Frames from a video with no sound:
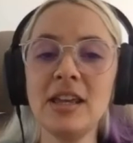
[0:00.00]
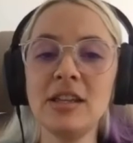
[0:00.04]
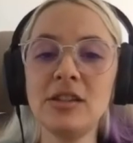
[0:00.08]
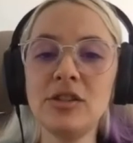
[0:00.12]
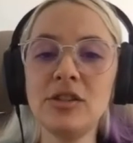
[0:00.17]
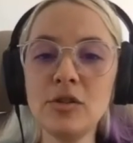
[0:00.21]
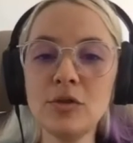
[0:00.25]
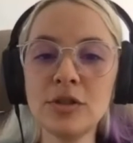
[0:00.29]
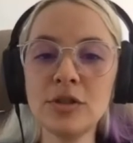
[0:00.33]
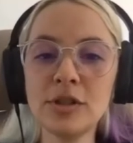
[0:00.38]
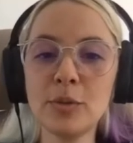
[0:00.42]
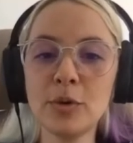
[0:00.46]
is
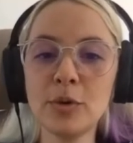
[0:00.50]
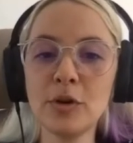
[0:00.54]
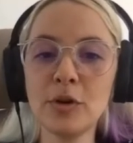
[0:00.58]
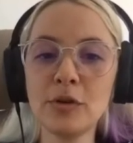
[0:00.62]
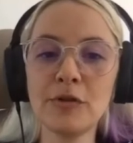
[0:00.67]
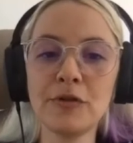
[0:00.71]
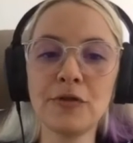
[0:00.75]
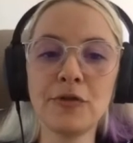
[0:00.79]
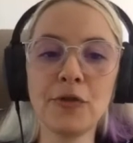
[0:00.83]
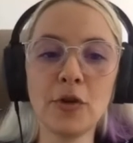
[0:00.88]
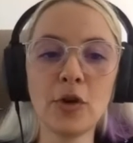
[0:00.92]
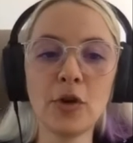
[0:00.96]

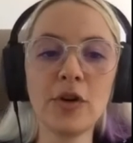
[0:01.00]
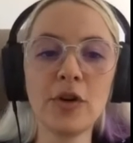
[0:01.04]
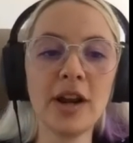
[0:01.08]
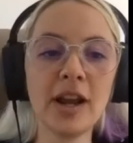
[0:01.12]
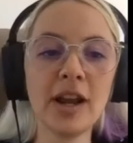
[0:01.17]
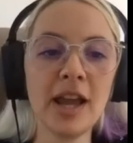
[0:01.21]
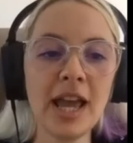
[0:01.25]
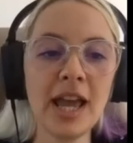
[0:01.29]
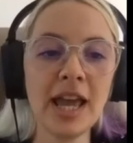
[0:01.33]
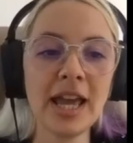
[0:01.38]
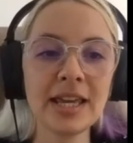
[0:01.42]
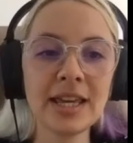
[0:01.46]
usable for
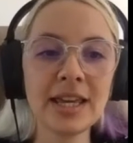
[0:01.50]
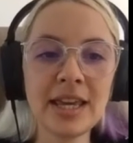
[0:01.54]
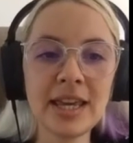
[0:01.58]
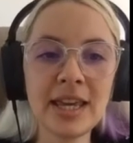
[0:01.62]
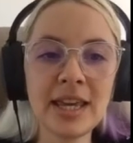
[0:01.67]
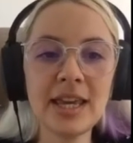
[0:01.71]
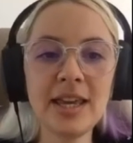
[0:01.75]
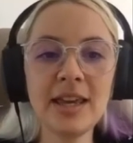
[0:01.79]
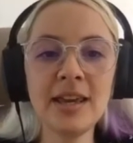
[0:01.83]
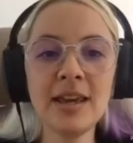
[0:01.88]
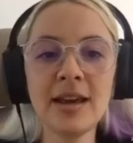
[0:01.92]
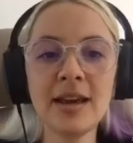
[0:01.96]

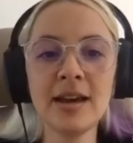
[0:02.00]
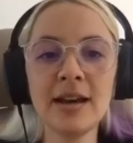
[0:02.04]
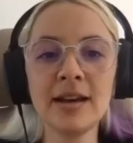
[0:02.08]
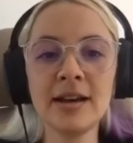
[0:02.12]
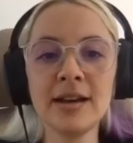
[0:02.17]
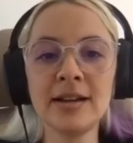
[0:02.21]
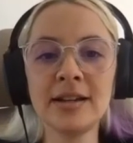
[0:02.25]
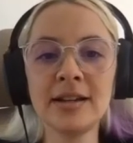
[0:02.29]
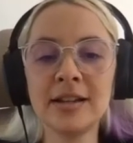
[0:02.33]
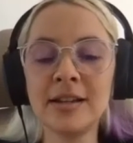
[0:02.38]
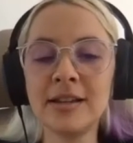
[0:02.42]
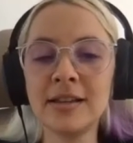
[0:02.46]
key,
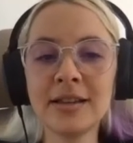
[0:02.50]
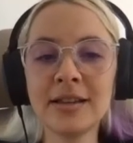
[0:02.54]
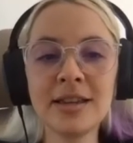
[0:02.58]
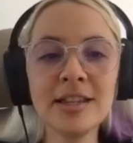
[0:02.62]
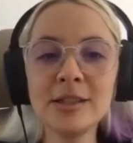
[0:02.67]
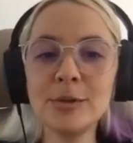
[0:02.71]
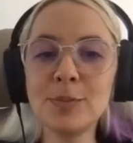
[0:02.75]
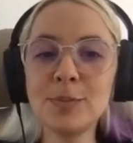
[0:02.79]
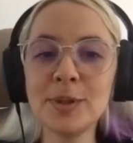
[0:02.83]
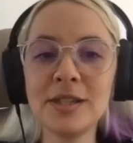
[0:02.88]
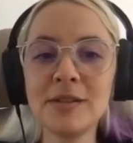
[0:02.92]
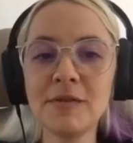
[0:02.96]
uh,
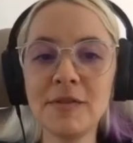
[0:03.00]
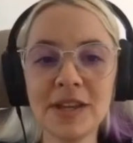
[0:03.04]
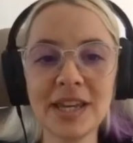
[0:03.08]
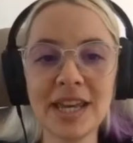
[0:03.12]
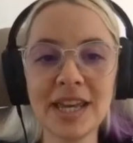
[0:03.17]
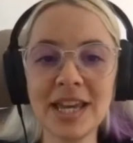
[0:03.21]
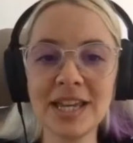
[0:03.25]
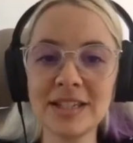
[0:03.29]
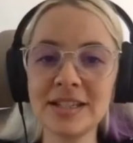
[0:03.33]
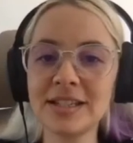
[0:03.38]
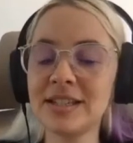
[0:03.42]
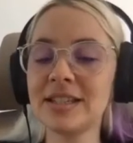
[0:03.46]
key specific
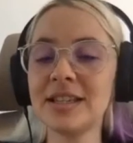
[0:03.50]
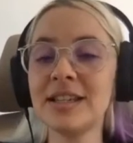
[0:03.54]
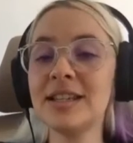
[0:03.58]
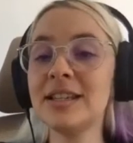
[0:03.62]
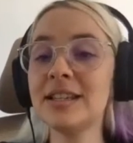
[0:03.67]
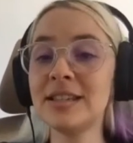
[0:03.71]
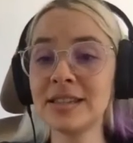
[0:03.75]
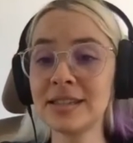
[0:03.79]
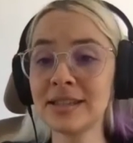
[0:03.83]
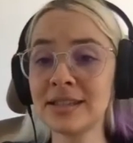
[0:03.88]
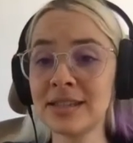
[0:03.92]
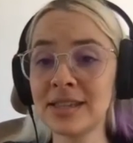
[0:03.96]
in-
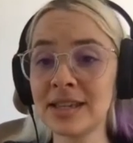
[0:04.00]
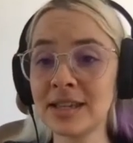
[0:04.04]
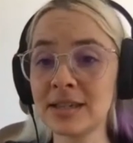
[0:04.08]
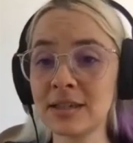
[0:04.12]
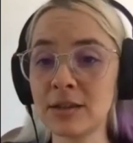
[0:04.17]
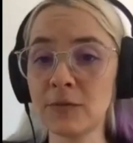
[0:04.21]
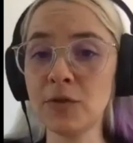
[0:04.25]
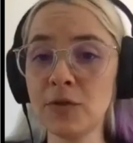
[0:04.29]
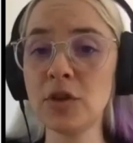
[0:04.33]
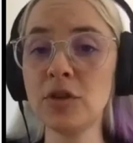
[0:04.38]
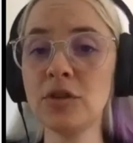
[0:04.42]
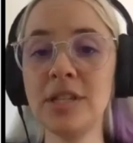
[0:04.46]
instances
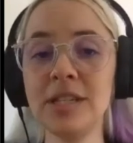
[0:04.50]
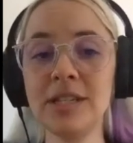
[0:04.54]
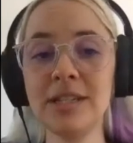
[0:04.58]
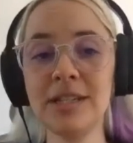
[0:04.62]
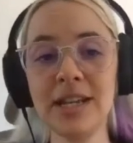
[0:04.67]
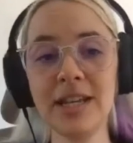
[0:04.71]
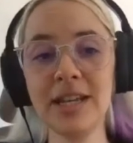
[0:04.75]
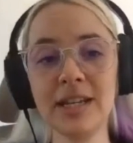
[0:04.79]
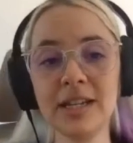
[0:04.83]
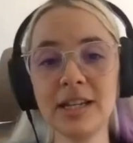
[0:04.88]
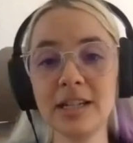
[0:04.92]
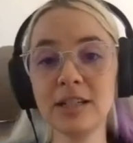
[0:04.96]
of using
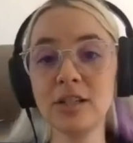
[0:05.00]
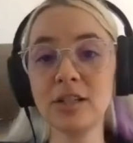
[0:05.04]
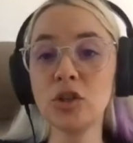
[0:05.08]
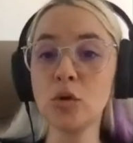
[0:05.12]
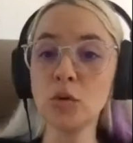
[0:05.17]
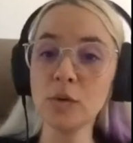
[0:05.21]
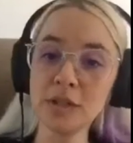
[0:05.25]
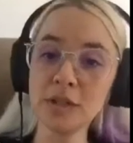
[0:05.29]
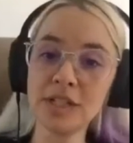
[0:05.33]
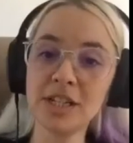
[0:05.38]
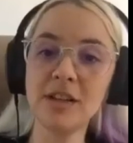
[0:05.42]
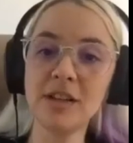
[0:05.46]
data
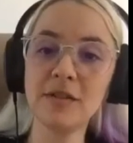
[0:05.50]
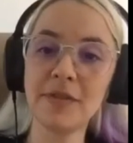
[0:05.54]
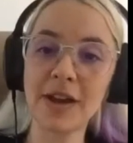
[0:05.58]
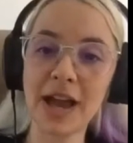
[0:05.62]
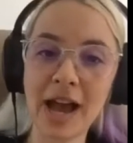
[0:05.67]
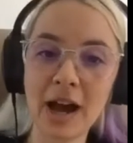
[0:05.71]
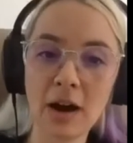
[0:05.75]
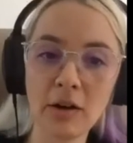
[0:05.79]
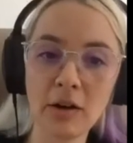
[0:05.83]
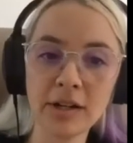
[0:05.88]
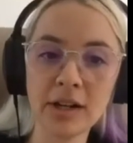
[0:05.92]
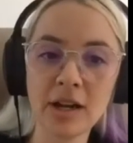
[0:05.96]
to achieve
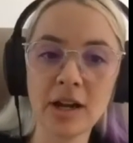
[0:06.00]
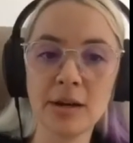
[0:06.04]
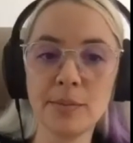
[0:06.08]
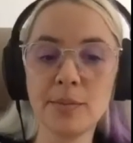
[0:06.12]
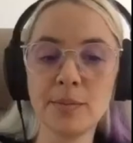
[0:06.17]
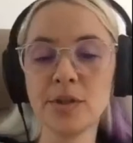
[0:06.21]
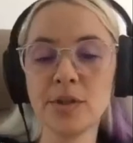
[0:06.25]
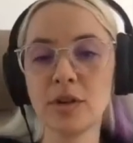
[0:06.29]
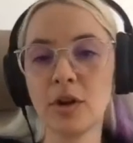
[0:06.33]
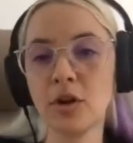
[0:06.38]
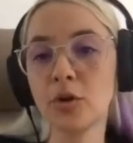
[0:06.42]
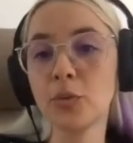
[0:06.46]

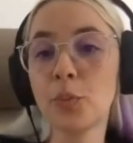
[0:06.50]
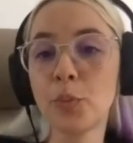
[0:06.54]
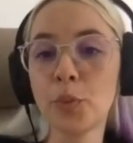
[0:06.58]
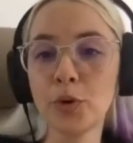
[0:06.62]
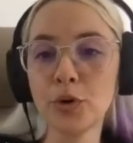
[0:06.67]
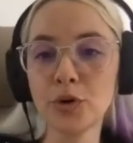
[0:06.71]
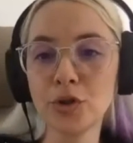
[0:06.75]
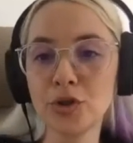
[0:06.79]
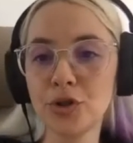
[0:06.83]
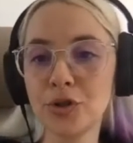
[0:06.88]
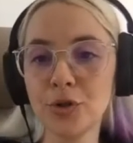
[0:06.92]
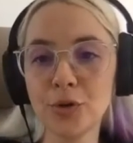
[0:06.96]
outcomes on
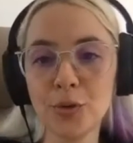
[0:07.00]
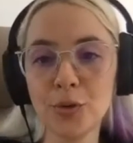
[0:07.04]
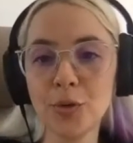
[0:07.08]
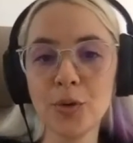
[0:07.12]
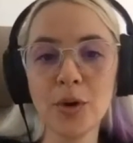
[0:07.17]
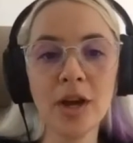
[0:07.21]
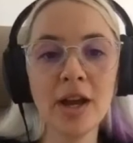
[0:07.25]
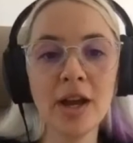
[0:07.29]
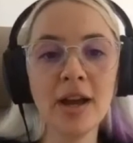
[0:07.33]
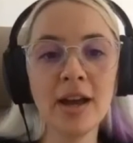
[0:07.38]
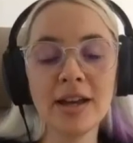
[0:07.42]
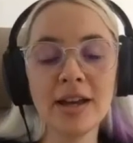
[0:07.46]

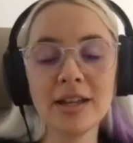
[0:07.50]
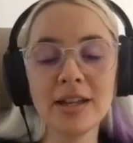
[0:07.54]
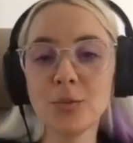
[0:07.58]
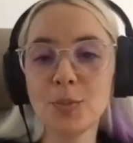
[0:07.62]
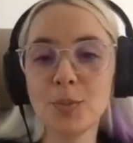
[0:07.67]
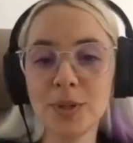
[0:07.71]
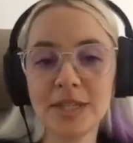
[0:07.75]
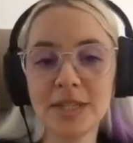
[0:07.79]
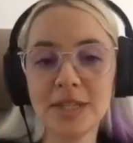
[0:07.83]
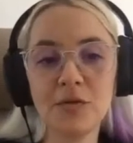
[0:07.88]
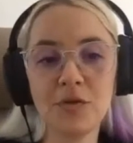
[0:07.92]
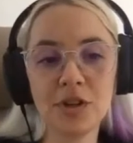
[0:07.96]
pursue a
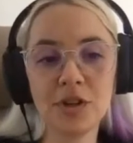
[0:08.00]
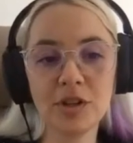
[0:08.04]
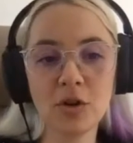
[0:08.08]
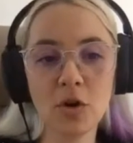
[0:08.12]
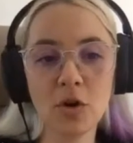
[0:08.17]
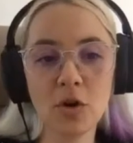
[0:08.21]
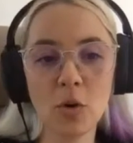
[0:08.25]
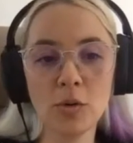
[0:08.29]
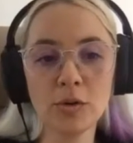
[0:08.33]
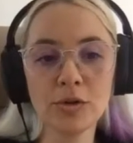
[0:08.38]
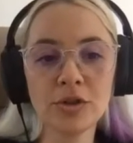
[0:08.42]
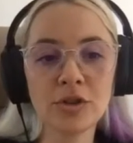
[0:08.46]
specific
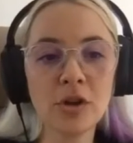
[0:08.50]
goal.